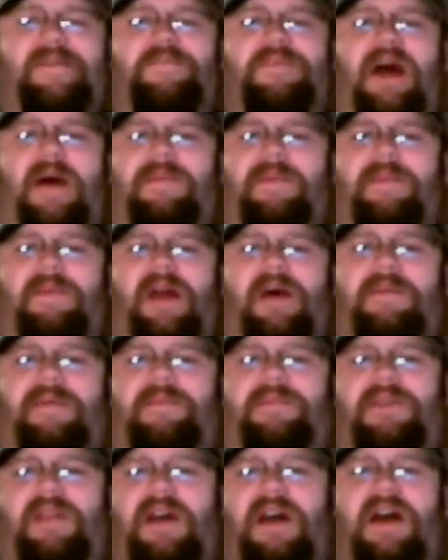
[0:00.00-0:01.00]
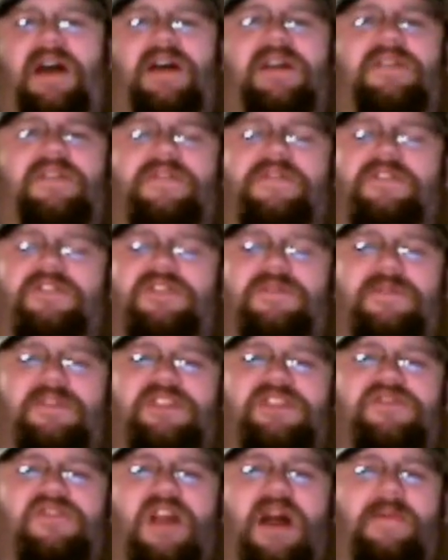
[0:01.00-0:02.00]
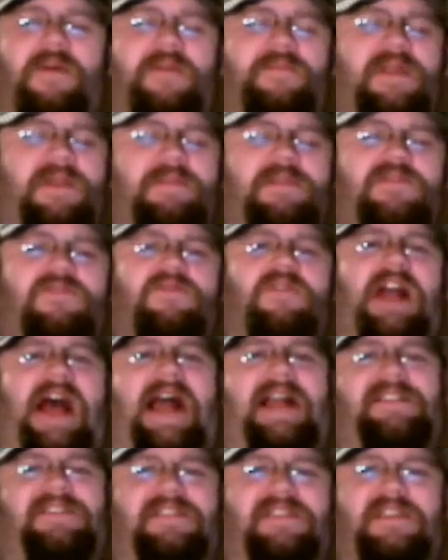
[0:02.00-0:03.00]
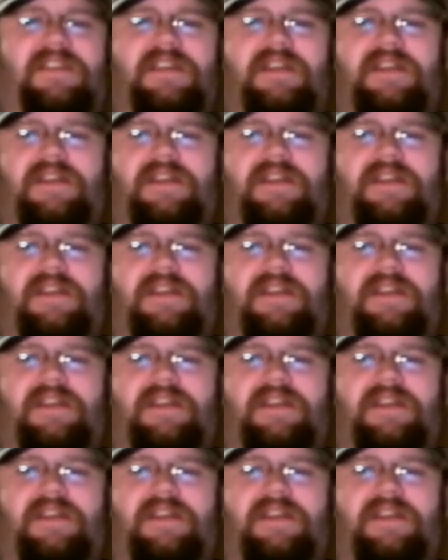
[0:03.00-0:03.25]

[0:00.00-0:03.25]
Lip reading: Blah, blah, blah, blah, blah. When there's too much drama, people don't last.